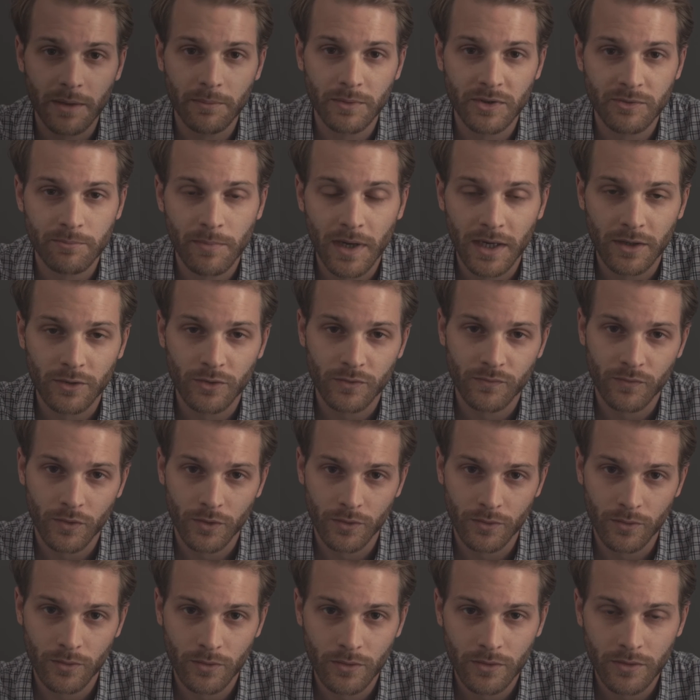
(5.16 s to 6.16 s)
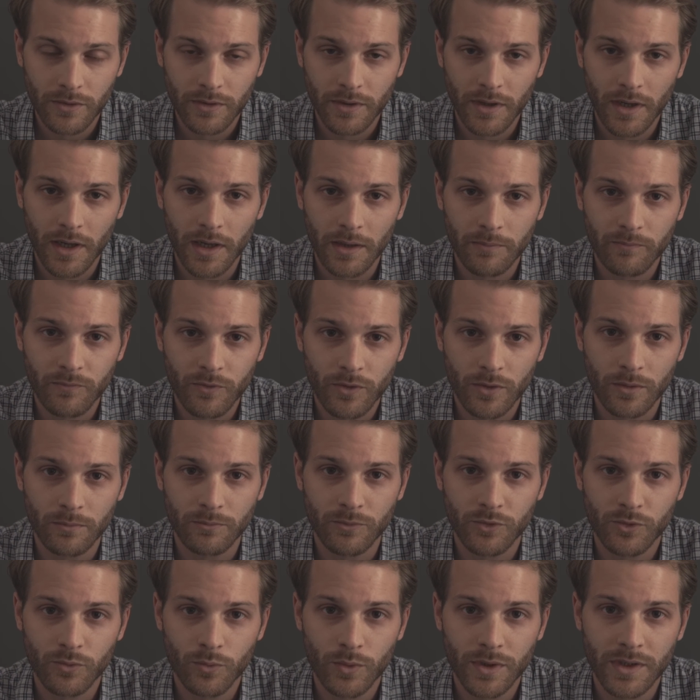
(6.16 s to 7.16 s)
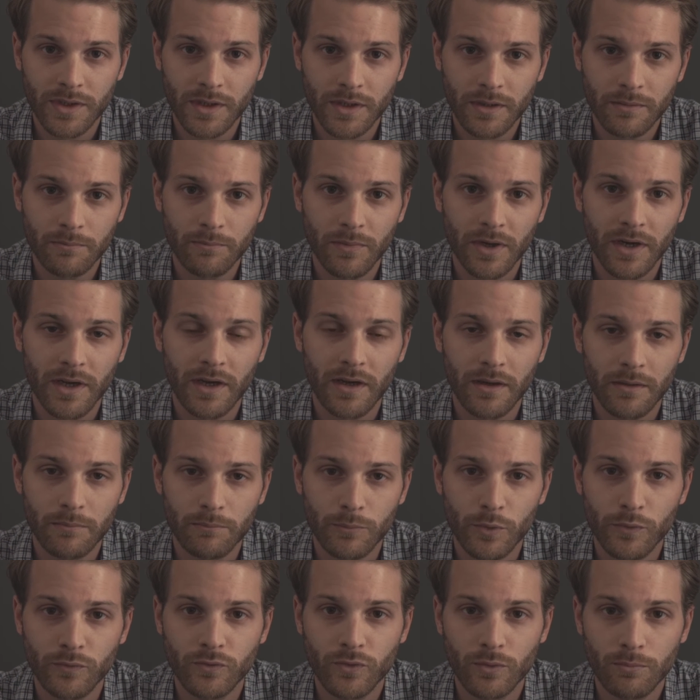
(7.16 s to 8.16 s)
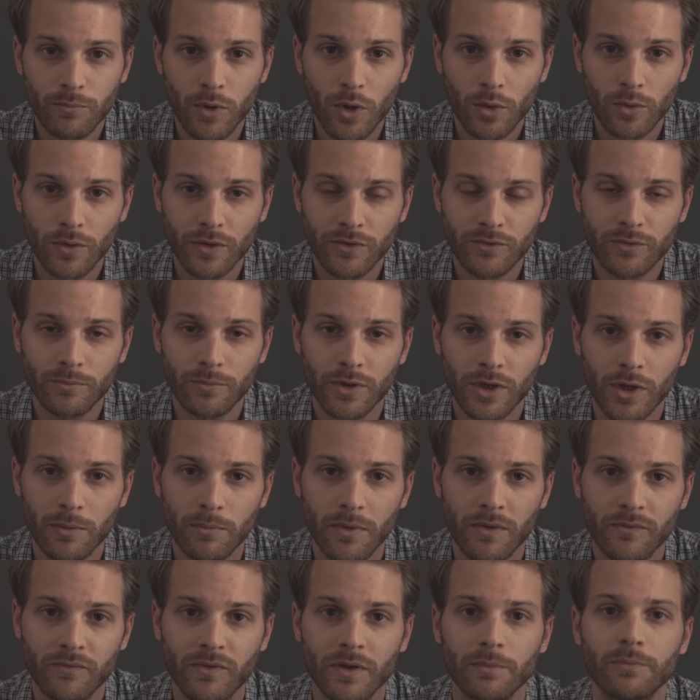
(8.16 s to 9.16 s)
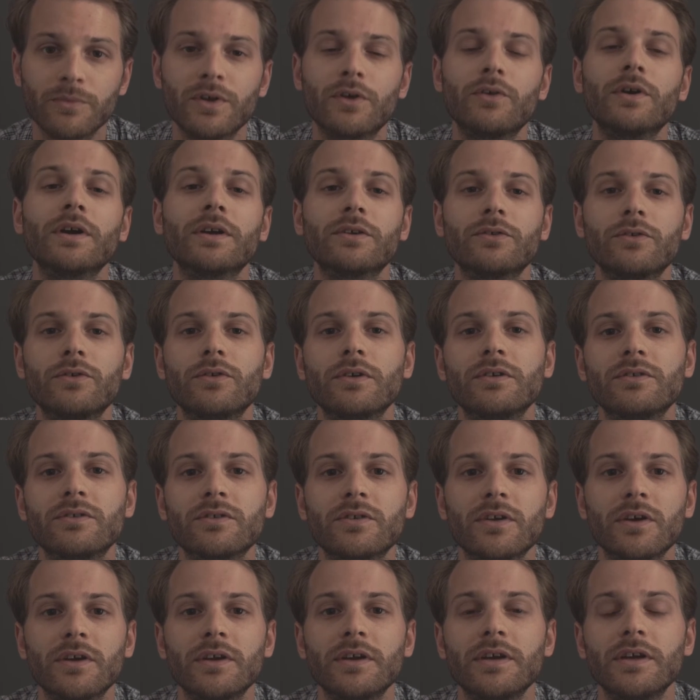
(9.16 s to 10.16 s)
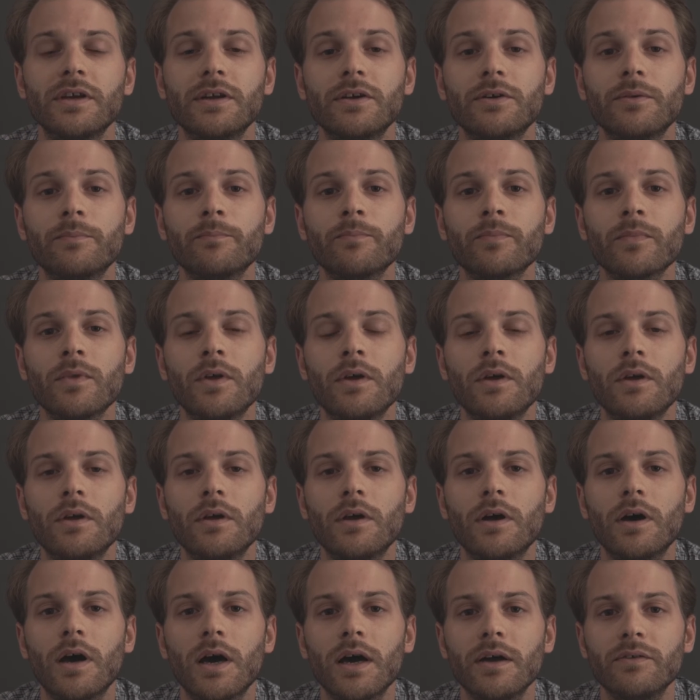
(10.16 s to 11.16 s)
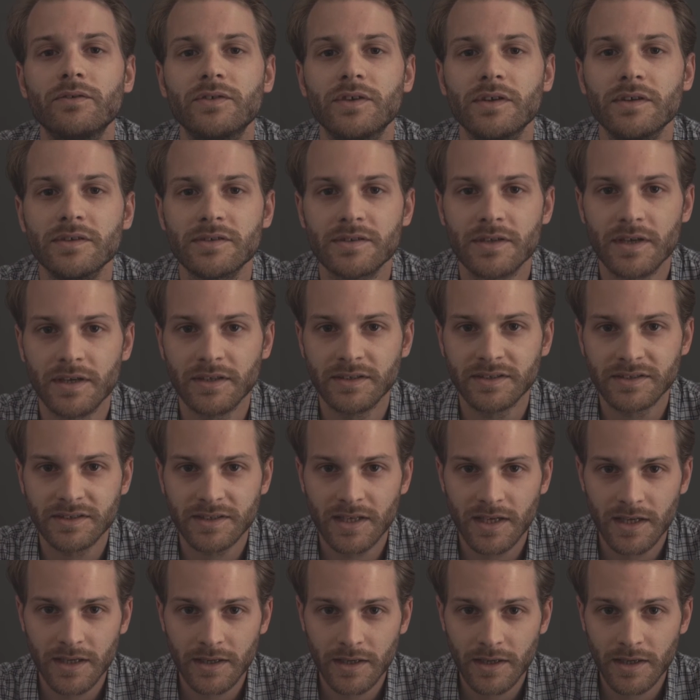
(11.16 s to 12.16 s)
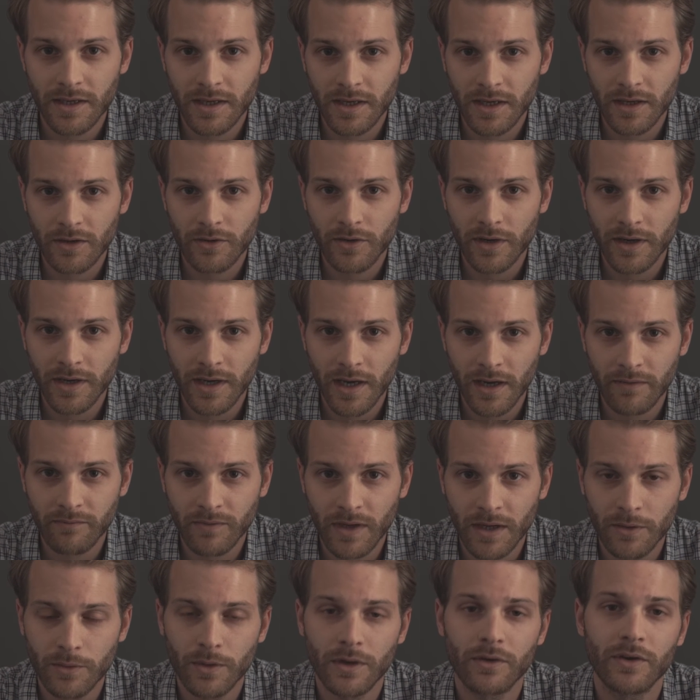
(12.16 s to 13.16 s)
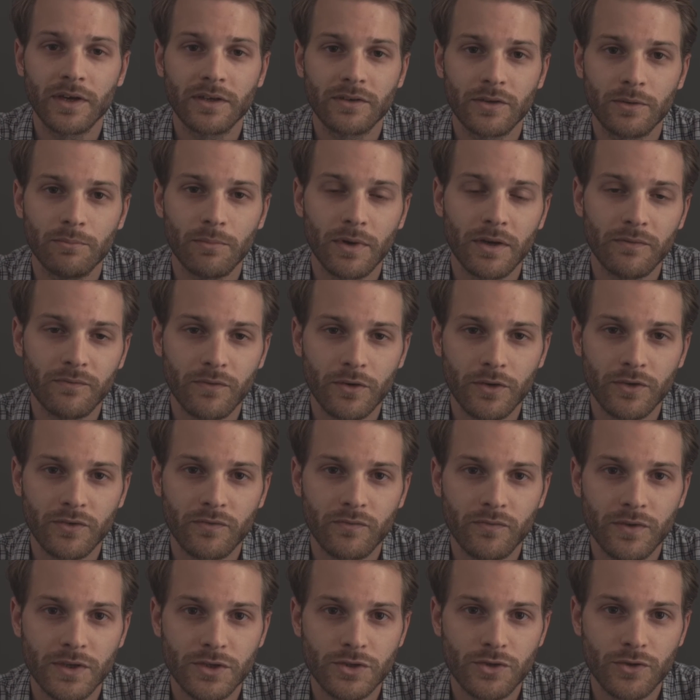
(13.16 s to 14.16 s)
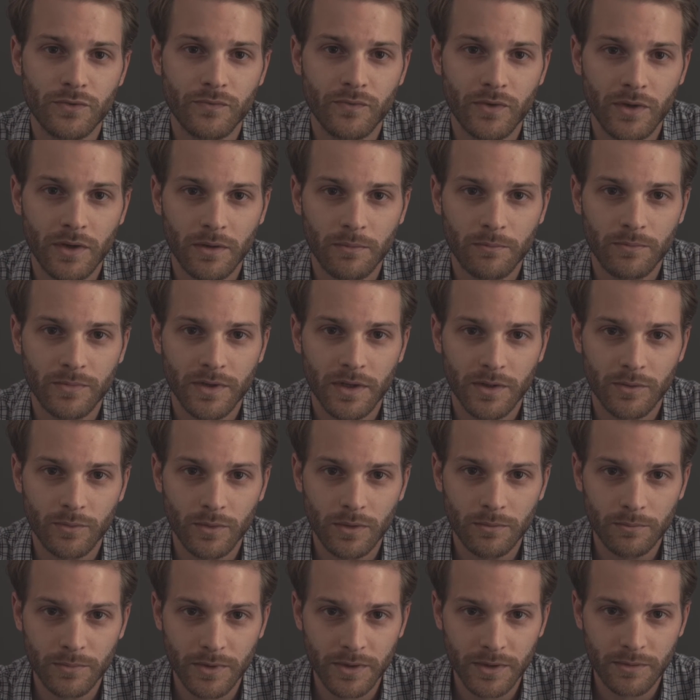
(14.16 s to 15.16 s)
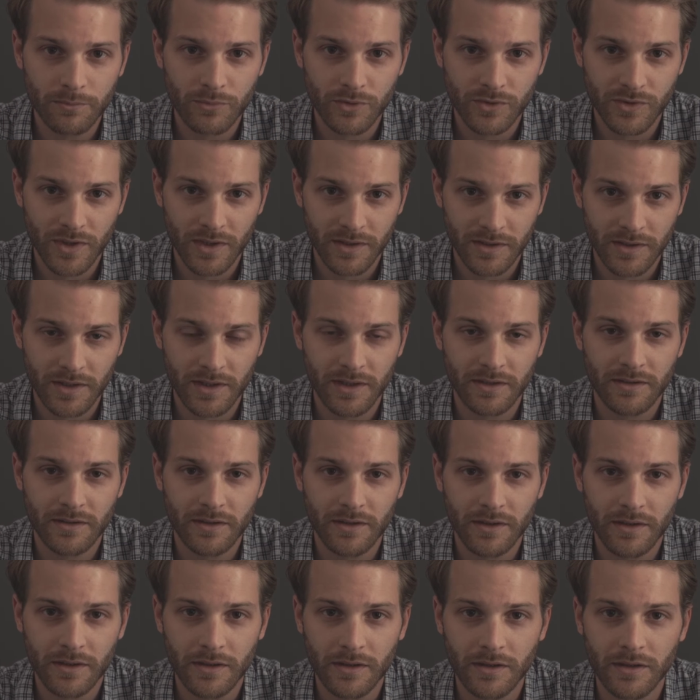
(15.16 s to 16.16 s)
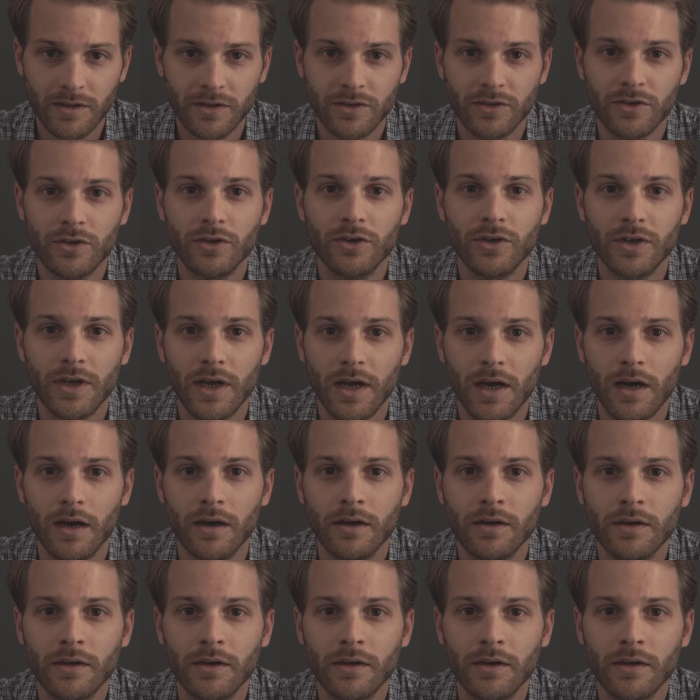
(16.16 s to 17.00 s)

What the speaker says: name is Magnus von Horn. I'm from Sweden, but I moved to Poland to become a film director and study here. I've since then stayed here and I've now directed my first feature film that will be presented at the Gdynia